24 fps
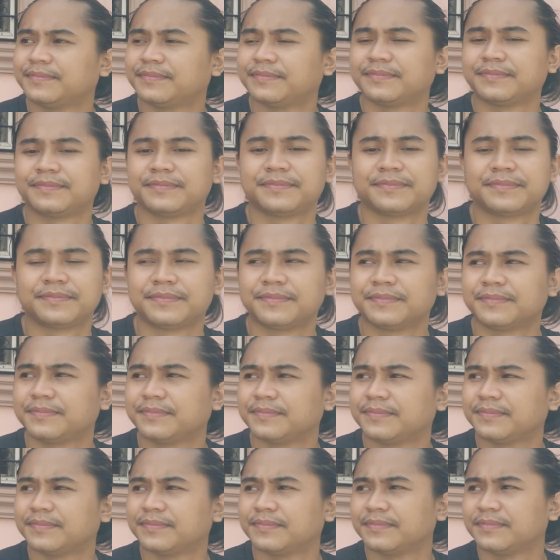
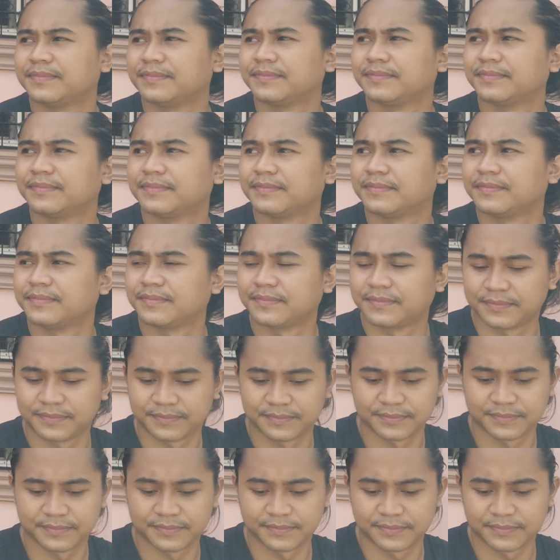
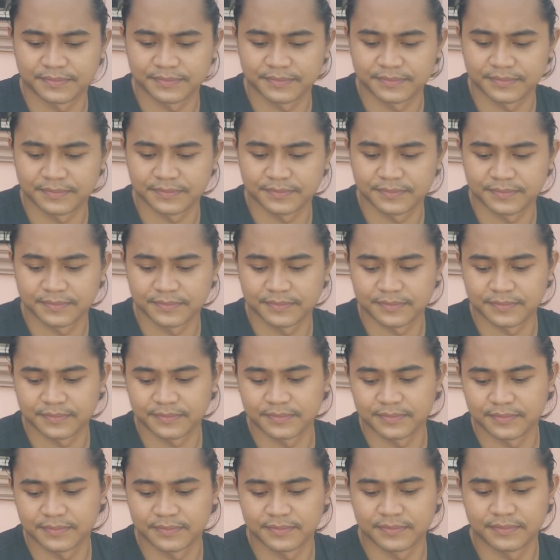
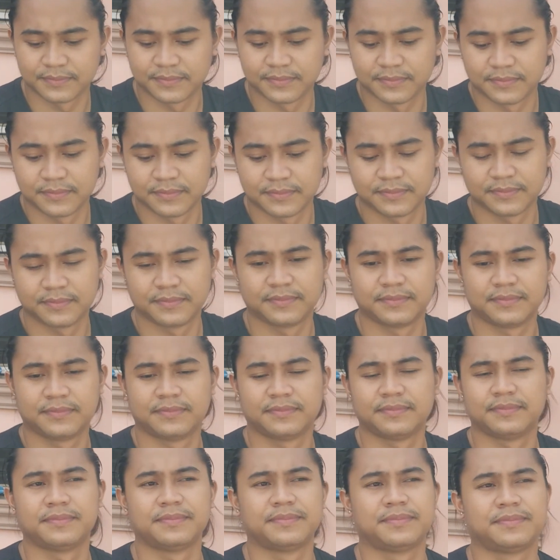
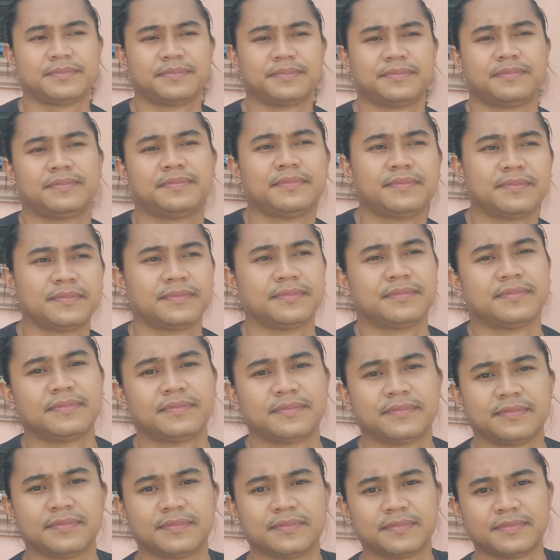
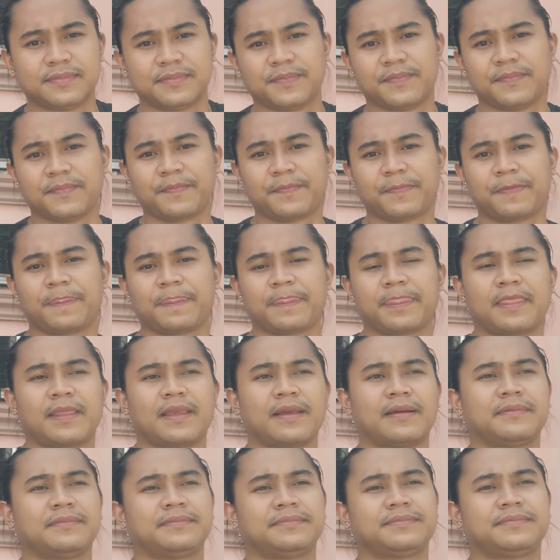
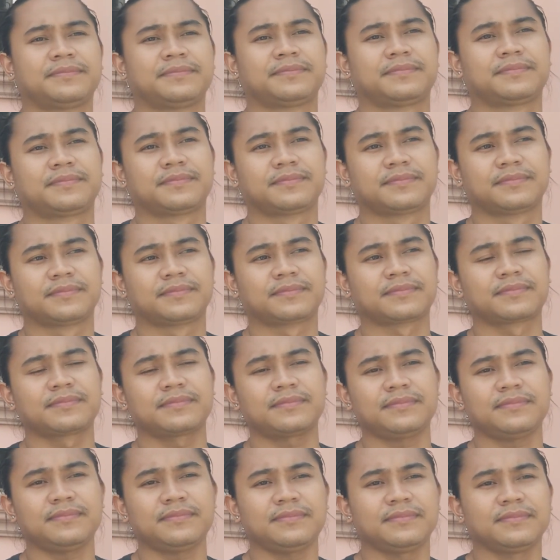
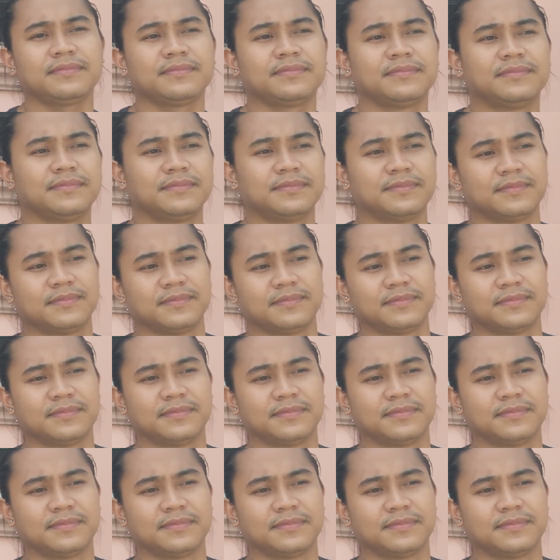(silent)